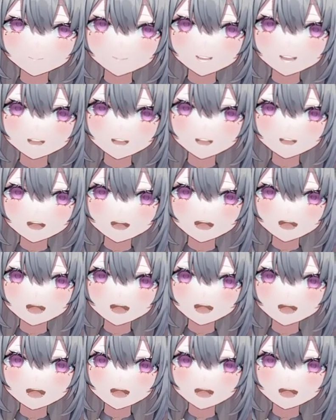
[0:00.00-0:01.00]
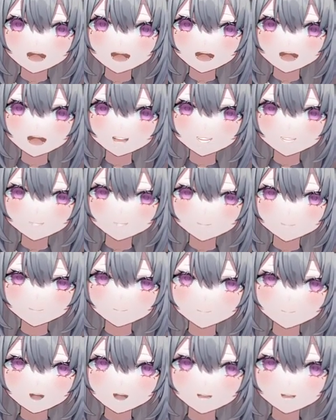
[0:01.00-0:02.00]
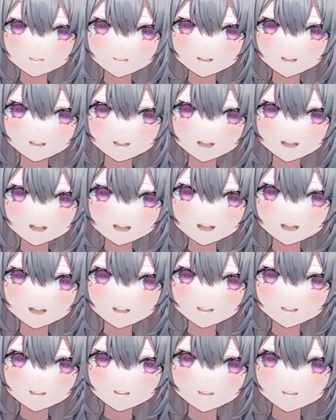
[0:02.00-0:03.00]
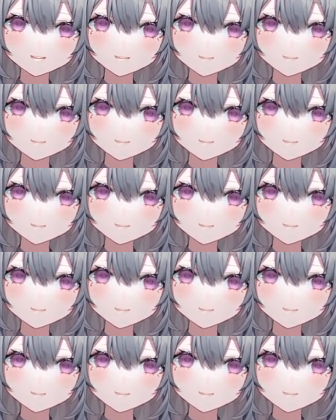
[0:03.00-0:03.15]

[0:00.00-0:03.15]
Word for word: like, you wanna know what shirt, like, what shirt I'm wearing right